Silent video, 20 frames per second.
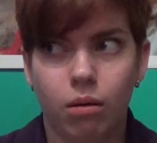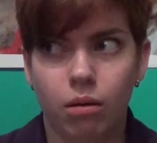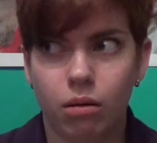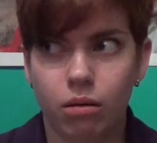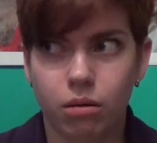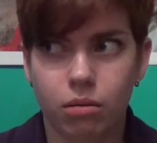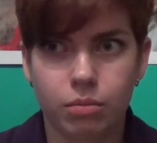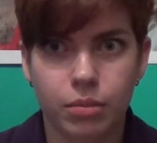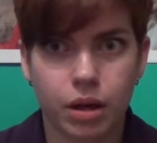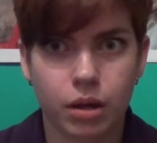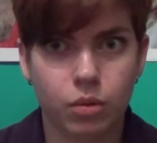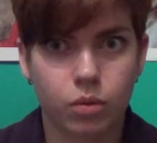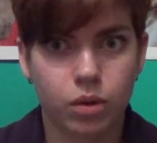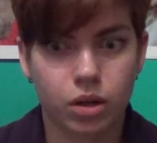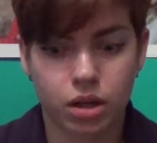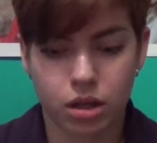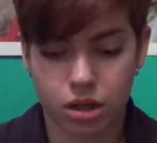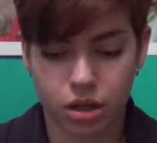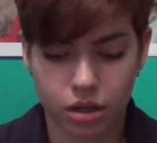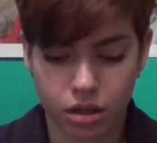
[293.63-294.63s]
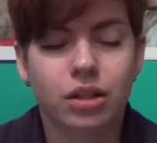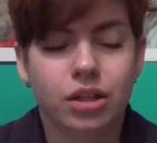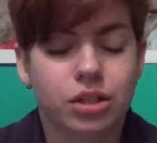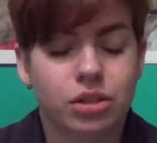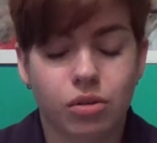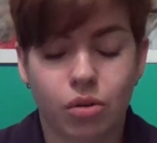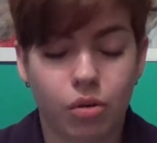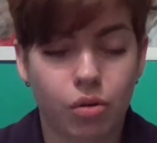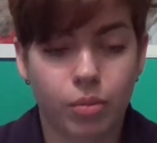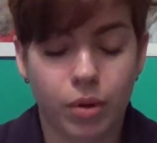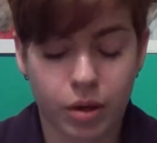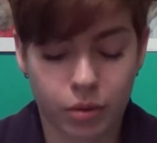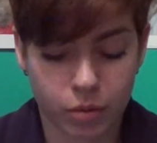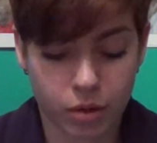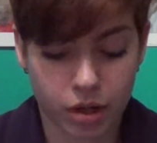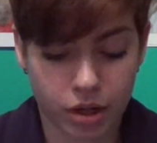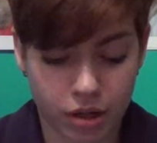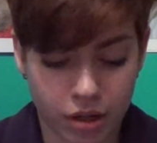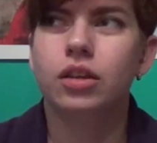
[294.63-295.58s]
oh my word, just oh my word.